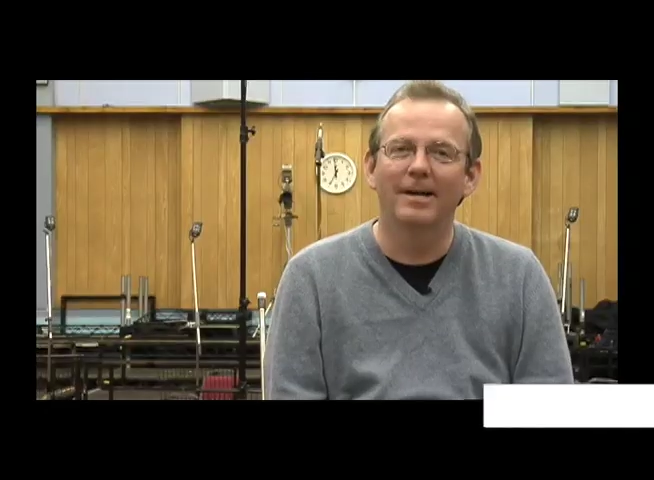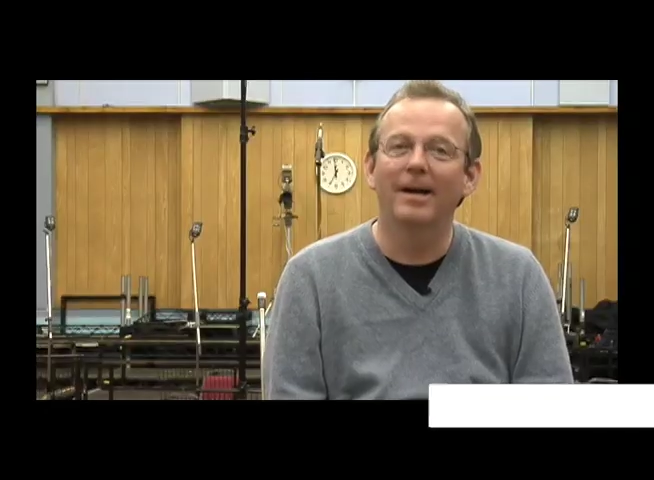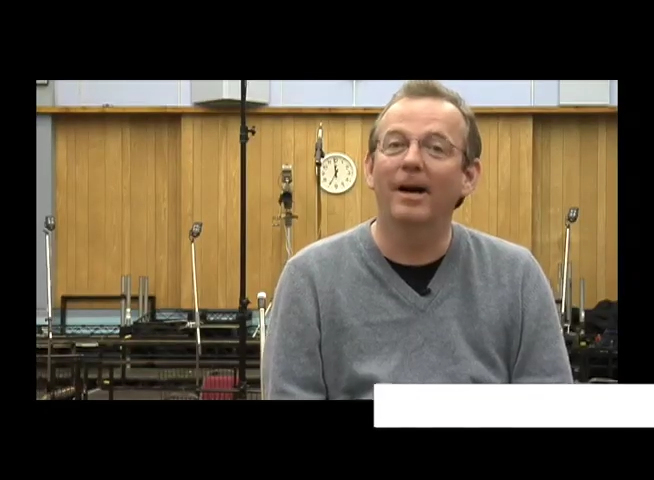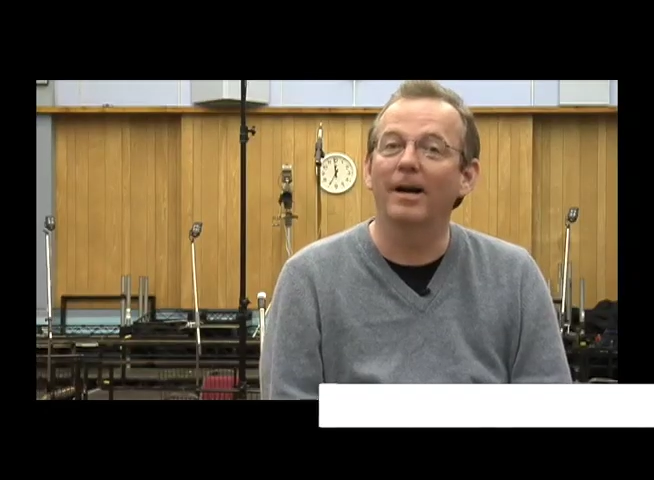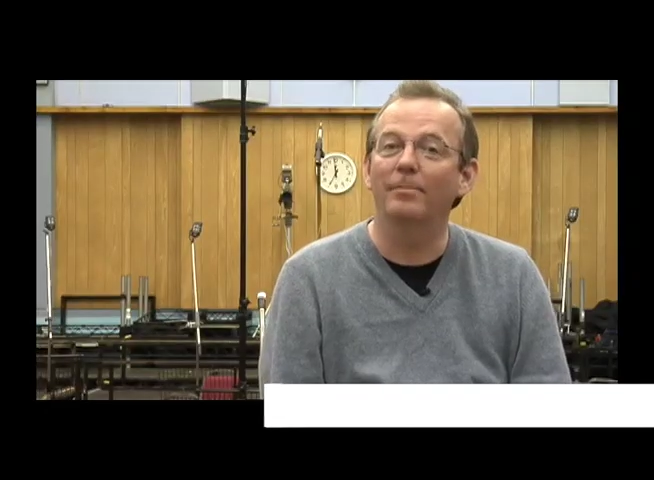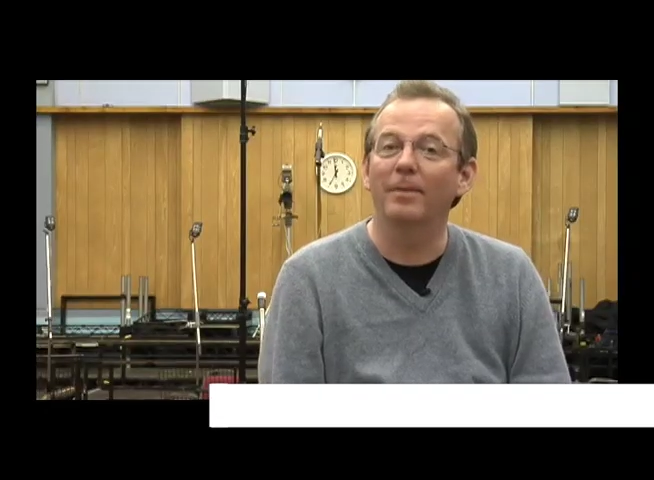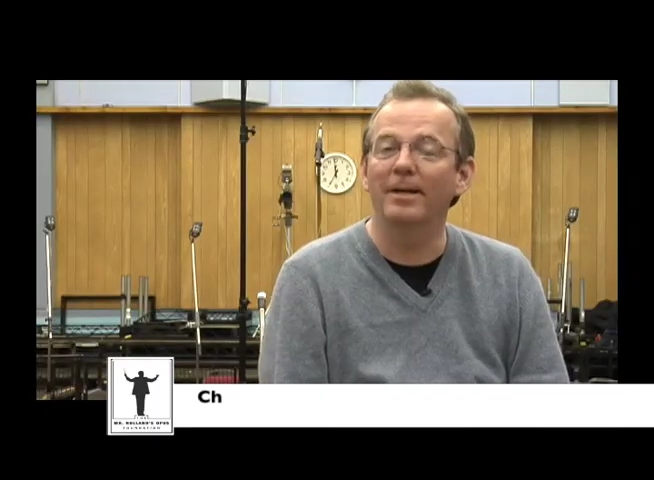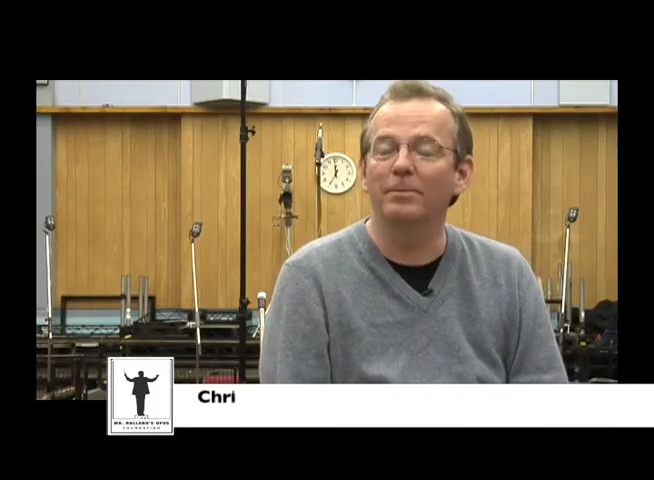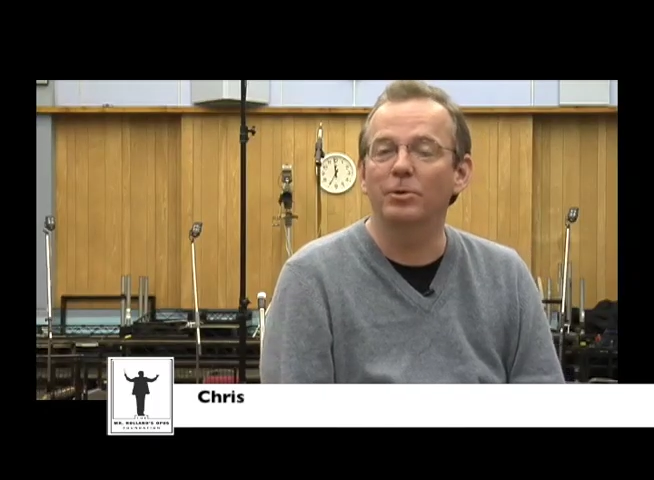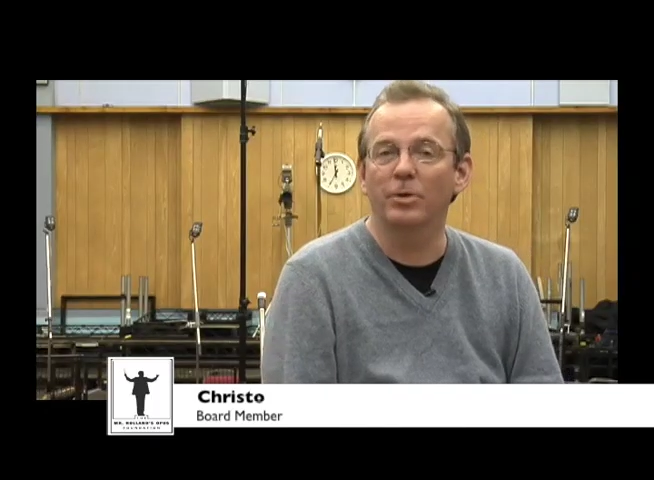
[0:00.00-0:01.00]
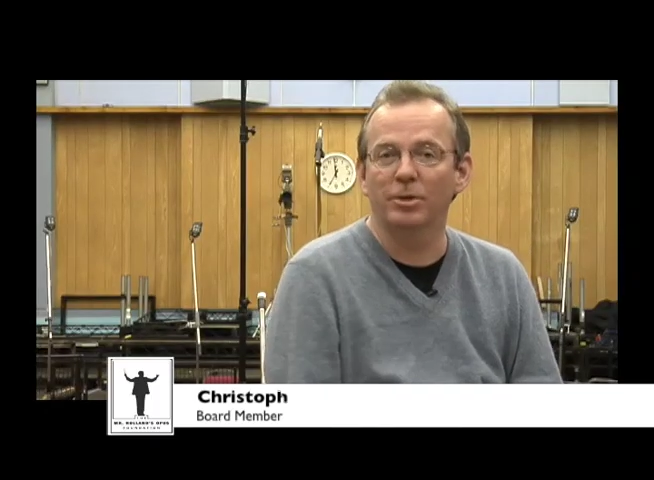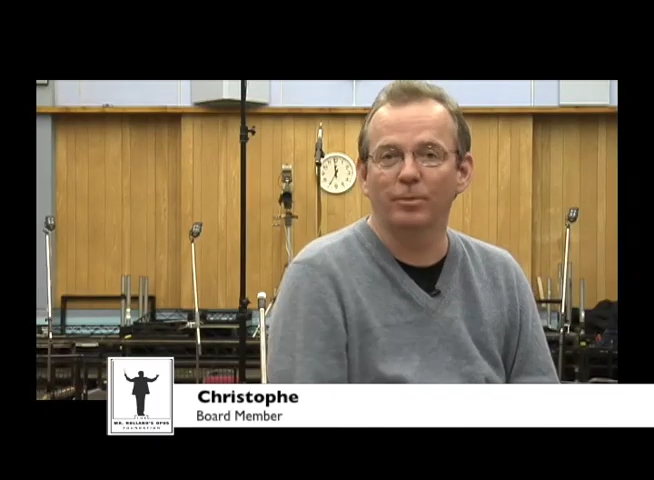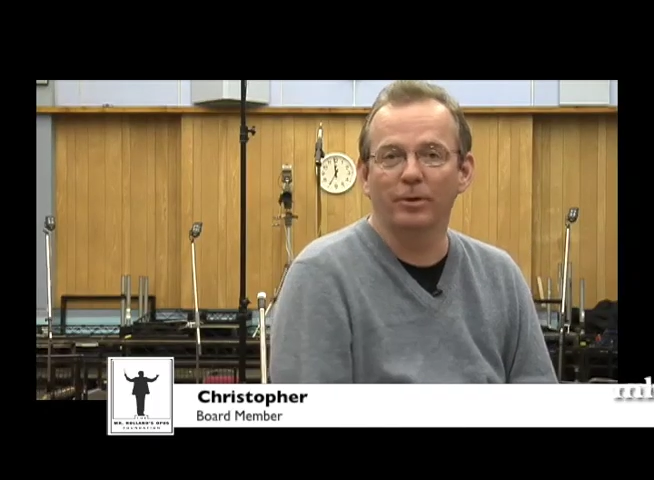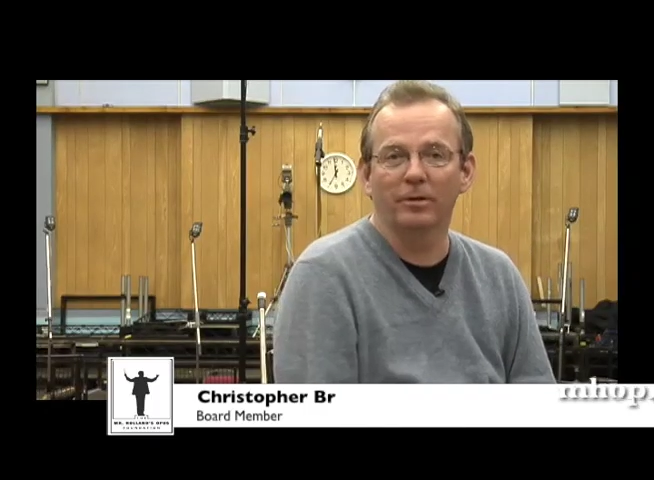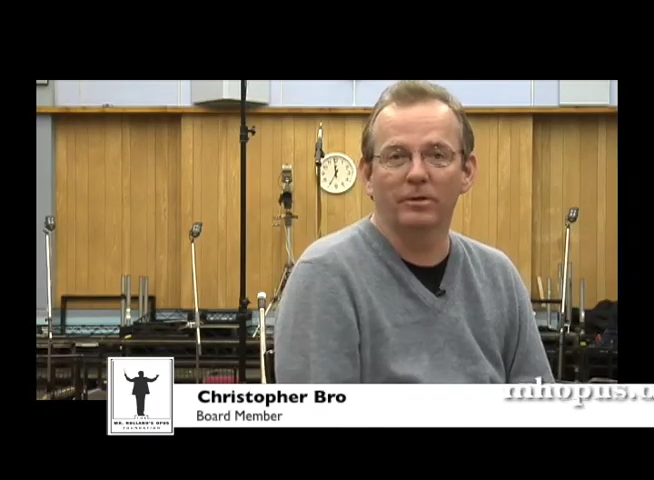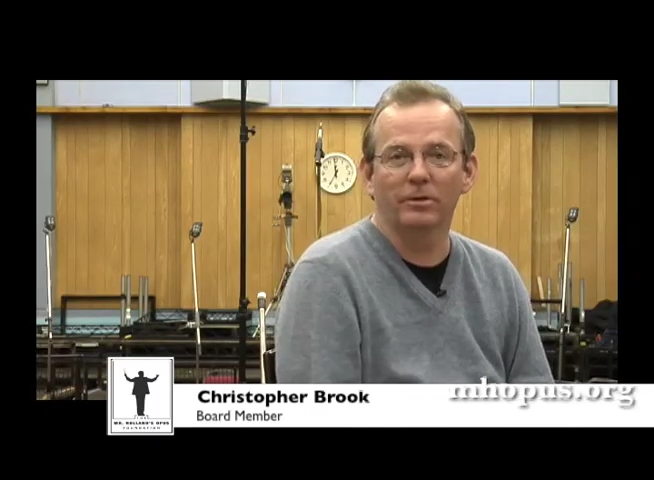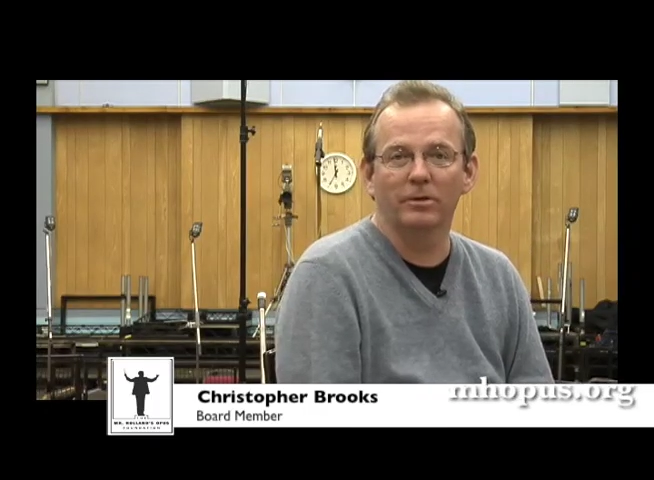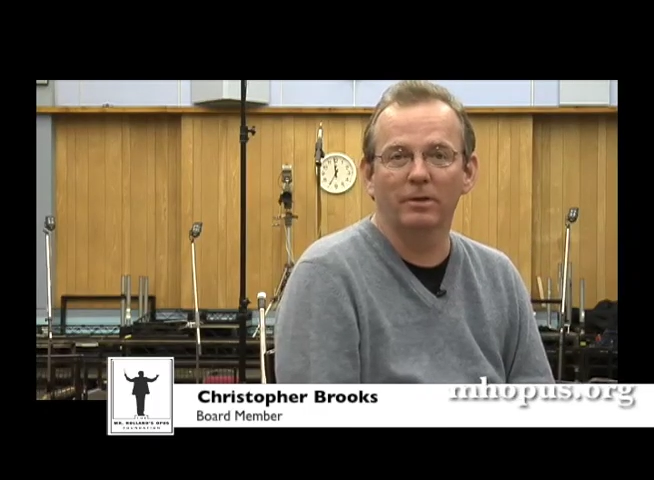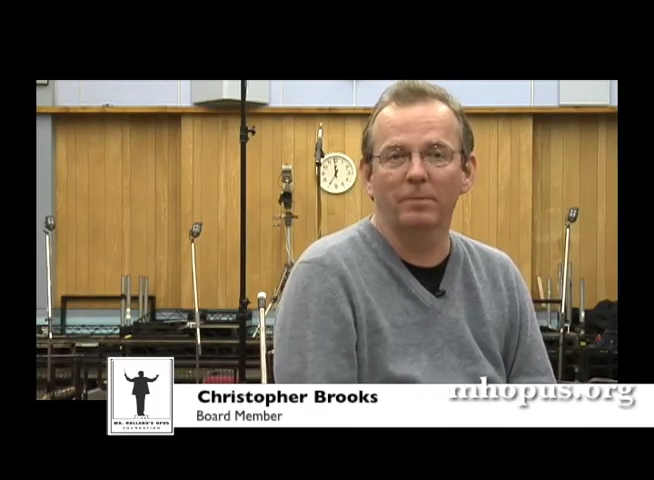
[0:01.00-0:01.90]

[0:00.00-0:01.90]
Hi, my name's Chris Brooks.